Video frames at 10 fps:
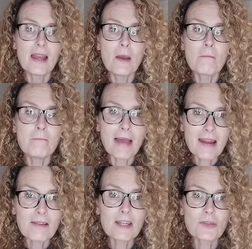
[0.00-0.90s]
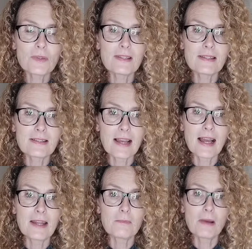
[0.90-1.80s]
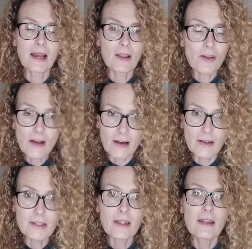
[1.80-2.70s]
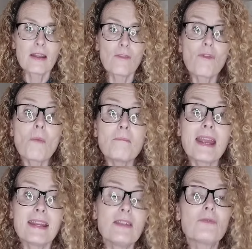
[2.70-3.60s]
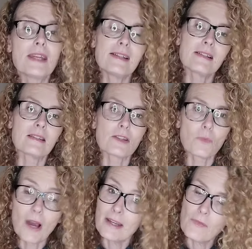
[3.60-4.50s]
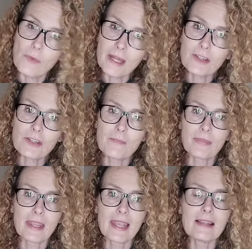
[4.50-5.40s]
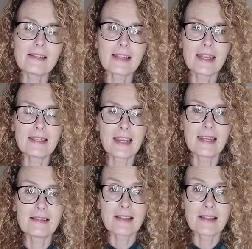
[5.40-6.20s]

Marriage was designed by God for many reasons, one of which is it is a